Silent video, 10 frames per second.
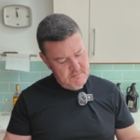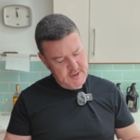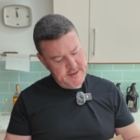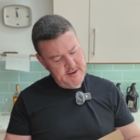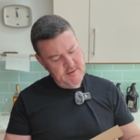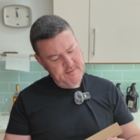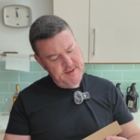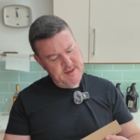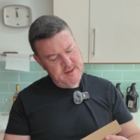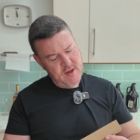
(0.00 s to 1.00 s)
and I don't know what
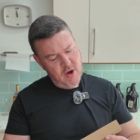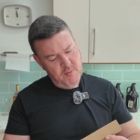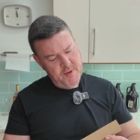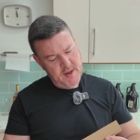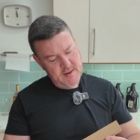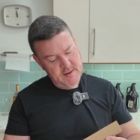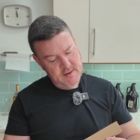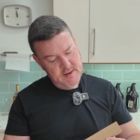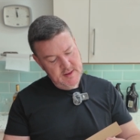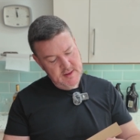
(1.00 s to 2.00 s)
this is, a hopper,
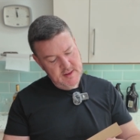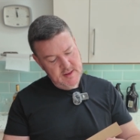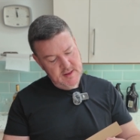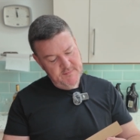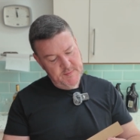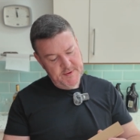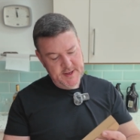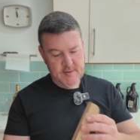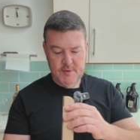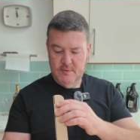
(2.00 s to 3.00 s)
if
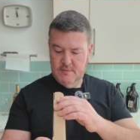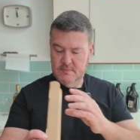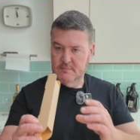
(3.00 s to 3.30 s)
applicable.